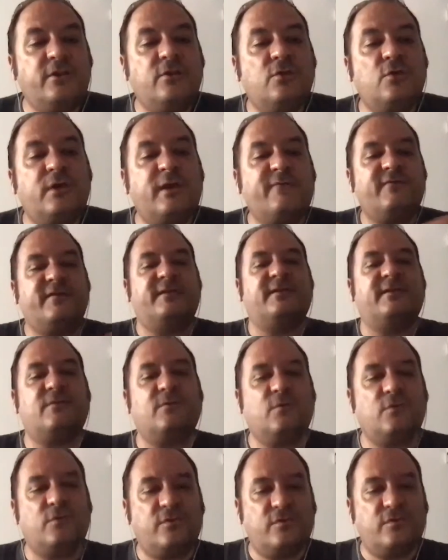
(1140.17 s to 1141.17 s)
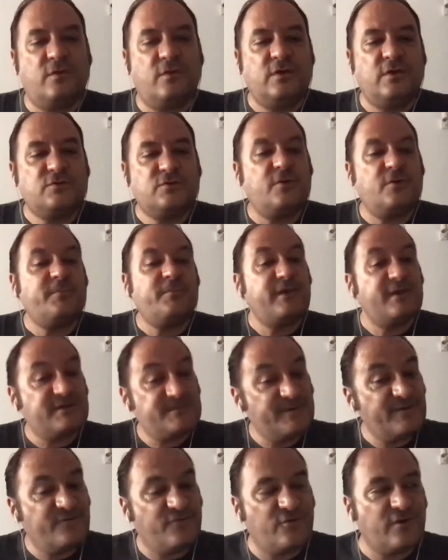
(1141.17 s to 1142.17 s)
to give it some years
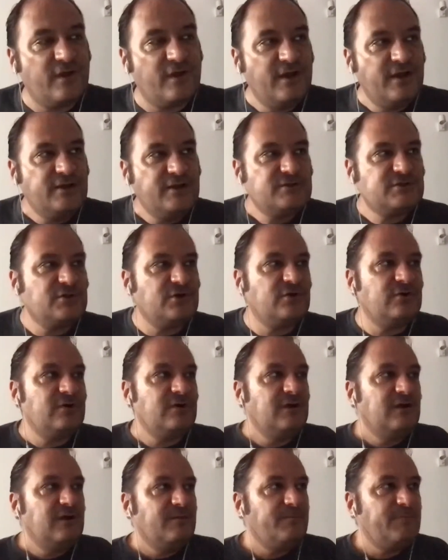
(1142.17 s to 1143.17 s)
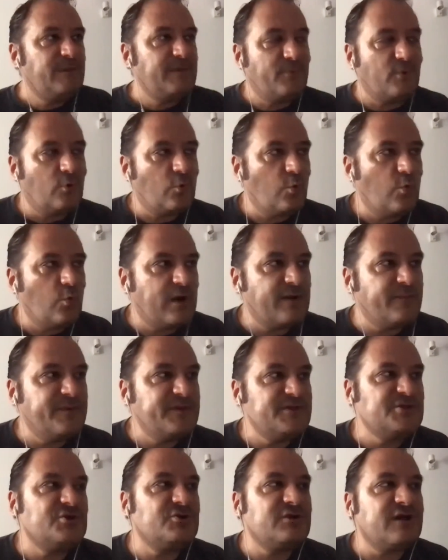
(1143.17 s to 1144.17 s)
before. So people who are
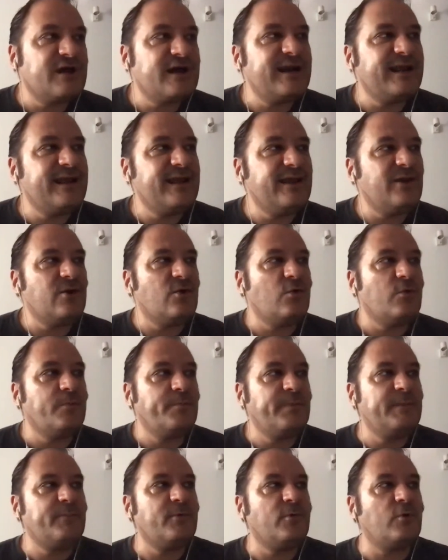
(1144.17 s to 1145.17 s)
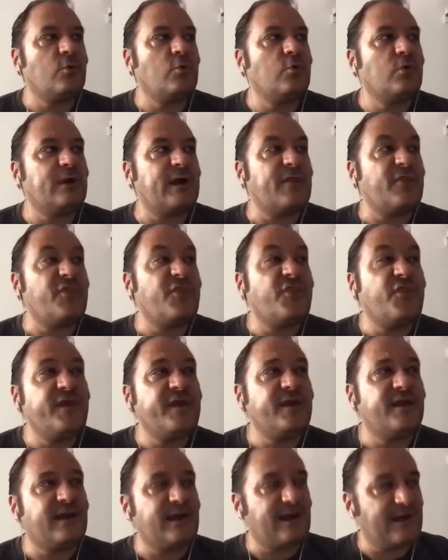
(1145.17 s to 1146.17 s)
visionary, people who can
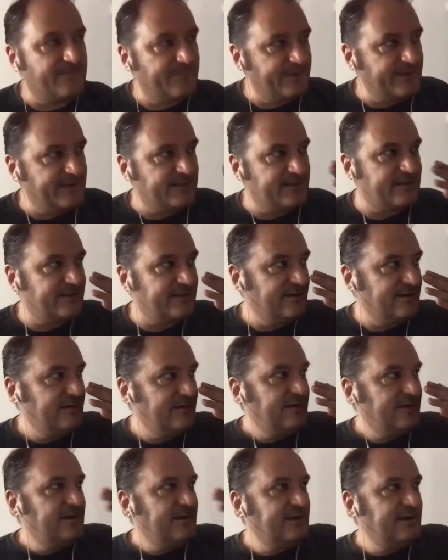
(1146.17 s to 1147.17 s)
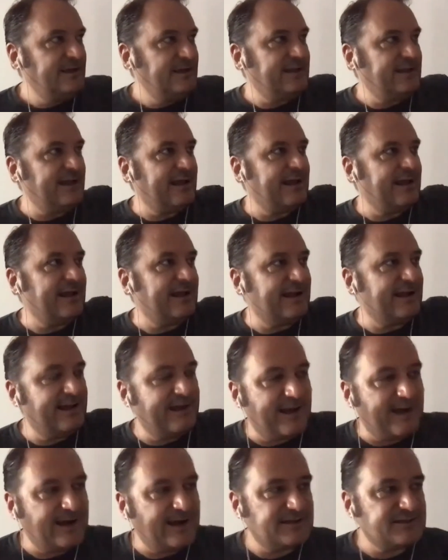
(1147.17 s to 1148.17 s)
think a bit in a
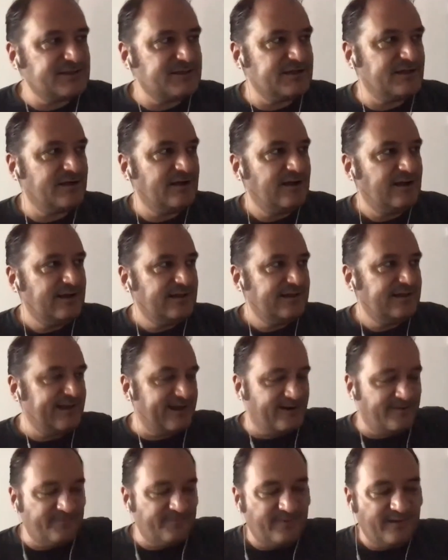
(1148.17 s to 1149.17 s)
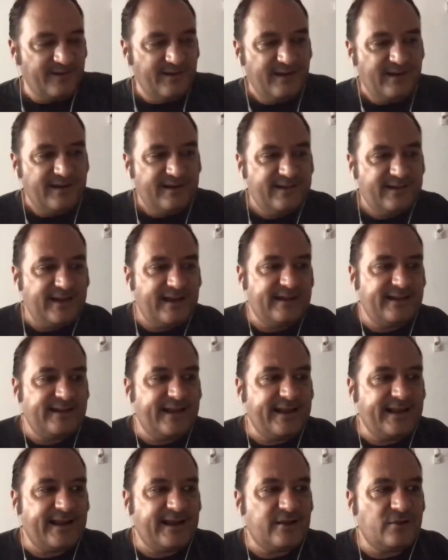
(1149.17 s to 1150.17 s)
large term,
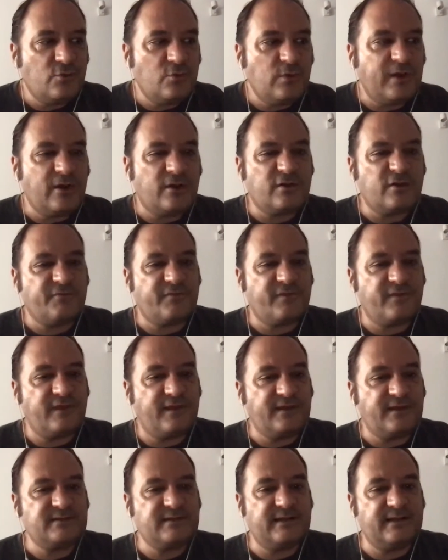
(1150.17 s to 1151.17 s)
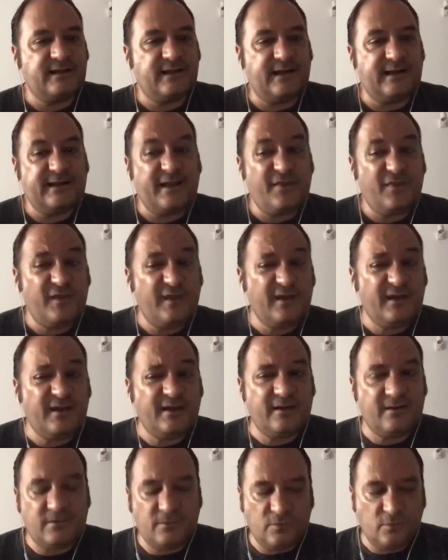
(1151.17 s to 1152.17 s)
they can do a lot of things. And I
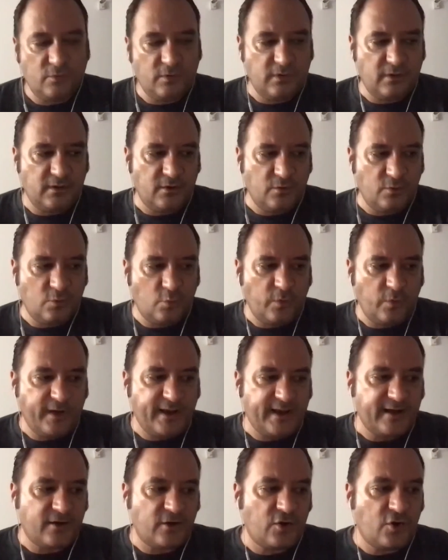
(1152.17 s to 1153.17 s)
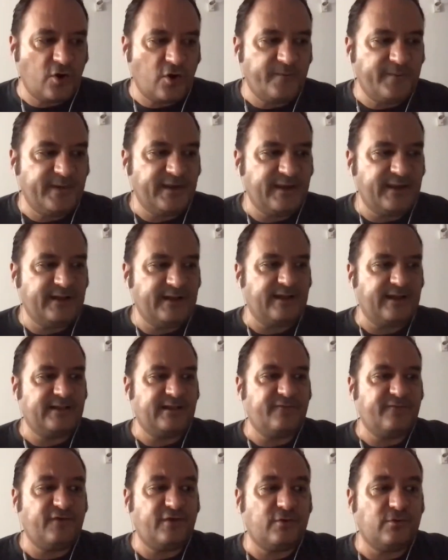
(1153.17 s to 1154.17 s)
think we are coming in a
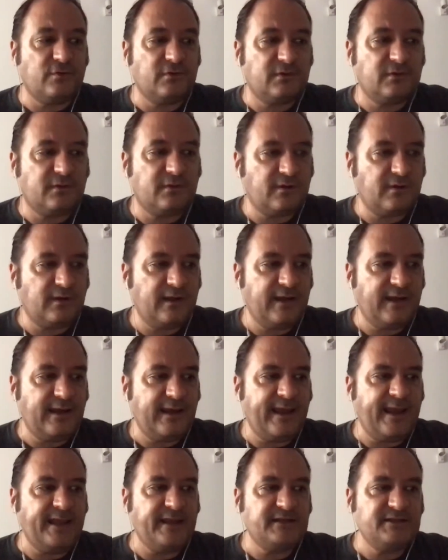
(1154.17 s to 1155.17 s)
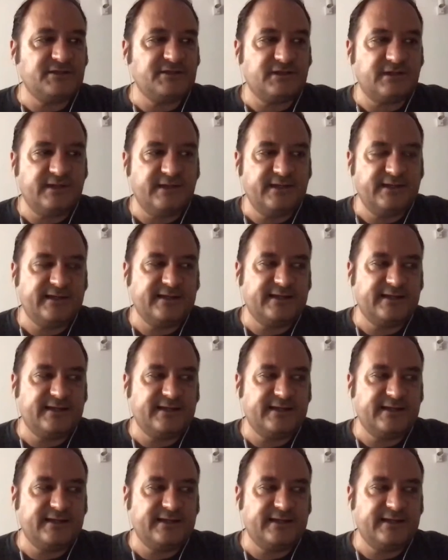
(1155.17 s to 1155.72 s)
difficult age in